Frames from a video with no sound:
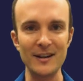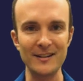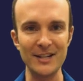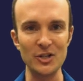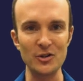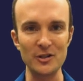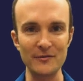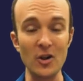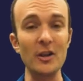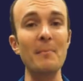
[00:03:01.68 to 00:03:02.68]
be your air
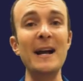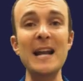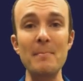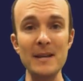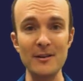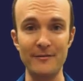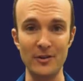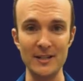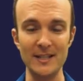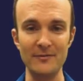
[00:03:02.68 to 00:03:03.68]
conditioner's fault, it might not be your
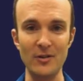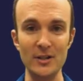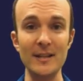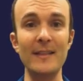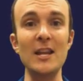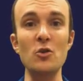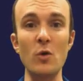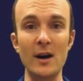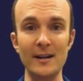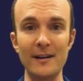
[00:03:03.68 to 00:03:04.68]
furnace's fault that
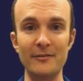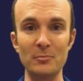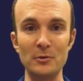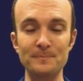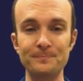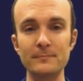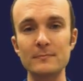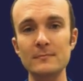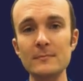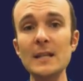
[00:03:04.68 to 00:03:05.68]
you are uncomfortable.
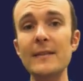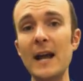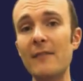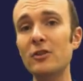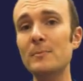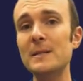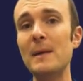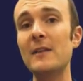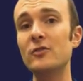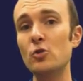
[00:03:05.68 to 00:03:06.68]
The envelope is
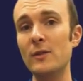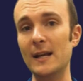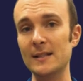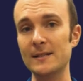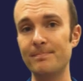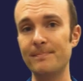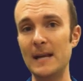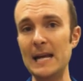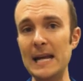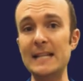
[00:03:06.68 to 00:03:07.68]
made of two things.
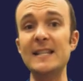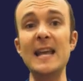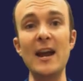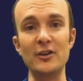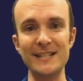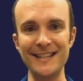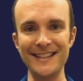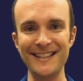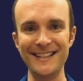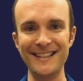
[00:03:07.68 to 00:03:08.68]
It's the air
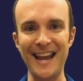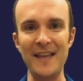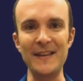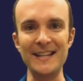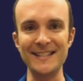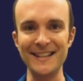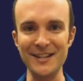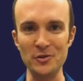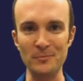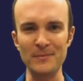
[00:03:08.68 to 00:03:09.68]
sealing and the
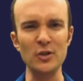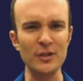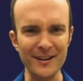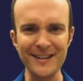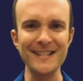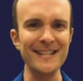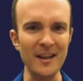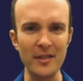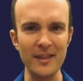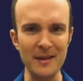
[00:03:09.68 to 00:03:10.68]
insulation. You're starting to see
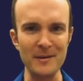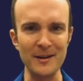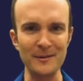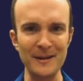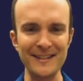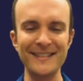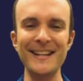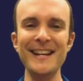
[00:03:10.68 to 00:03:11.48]
a theme here, right?